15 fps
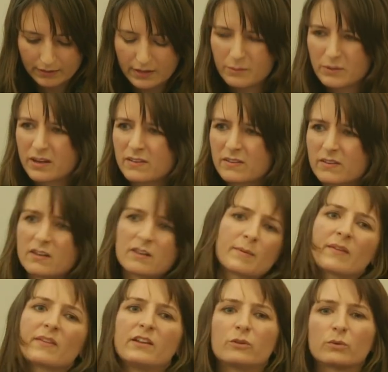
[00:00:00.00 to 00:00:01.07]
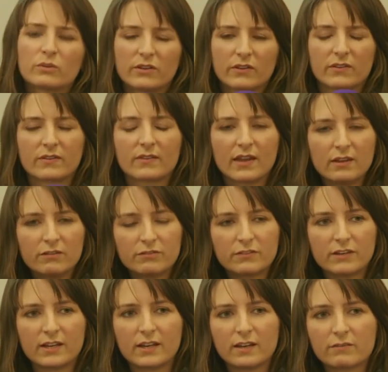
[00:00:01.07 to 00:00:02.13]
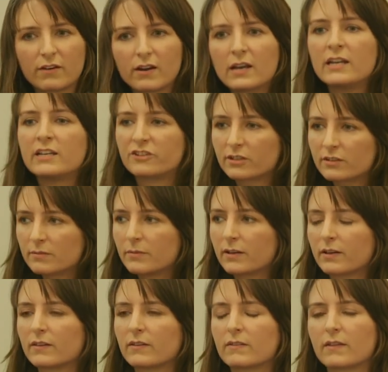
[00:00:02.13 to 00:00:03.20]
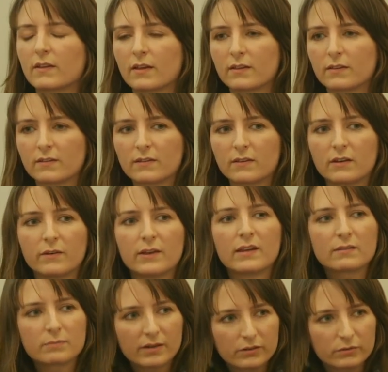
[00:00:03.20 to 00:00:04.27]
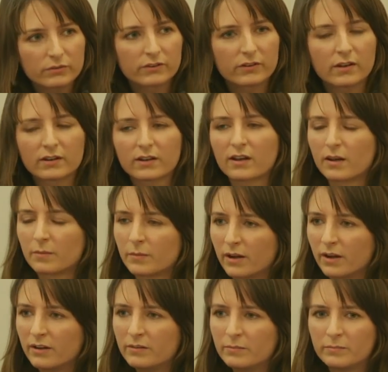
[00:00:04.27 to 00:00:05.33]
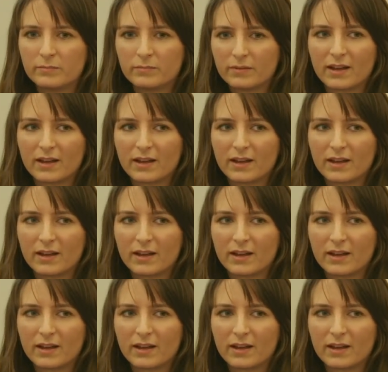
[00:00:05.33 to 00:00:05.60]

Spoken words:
They were concerned about their daughter's safety, very legitimate concerns. You know, is my daughter going to come home